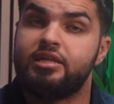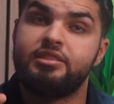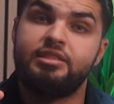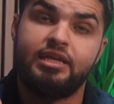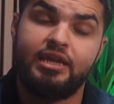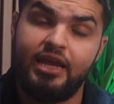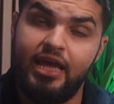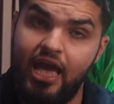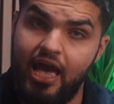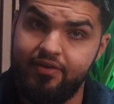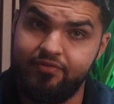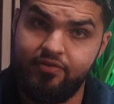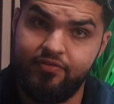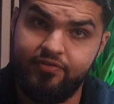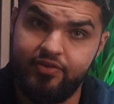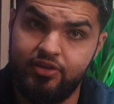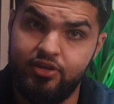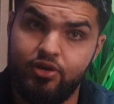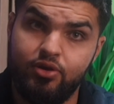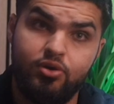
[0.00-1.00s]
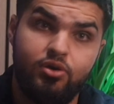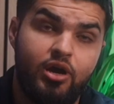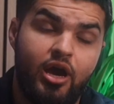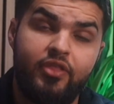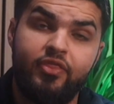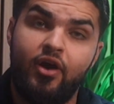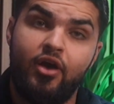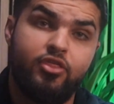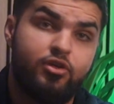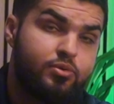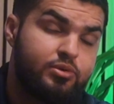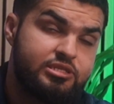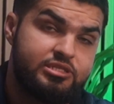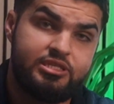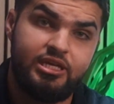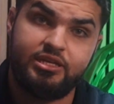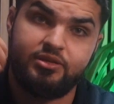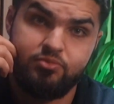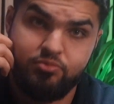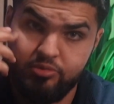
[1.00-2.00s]
didn't have a video and the other ones
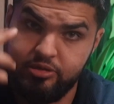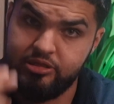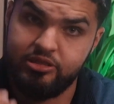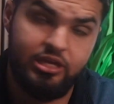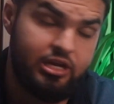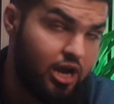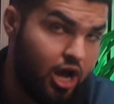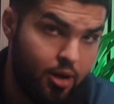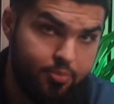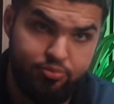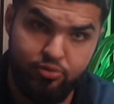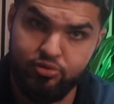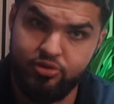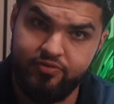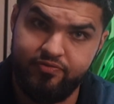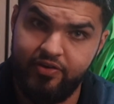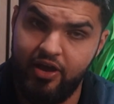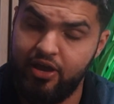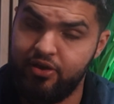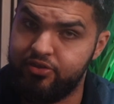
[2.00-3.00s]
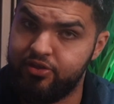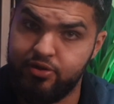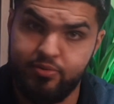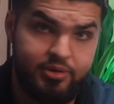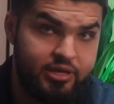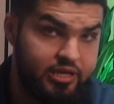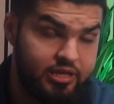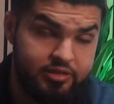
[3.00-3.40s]
did. We didn't upload the file there.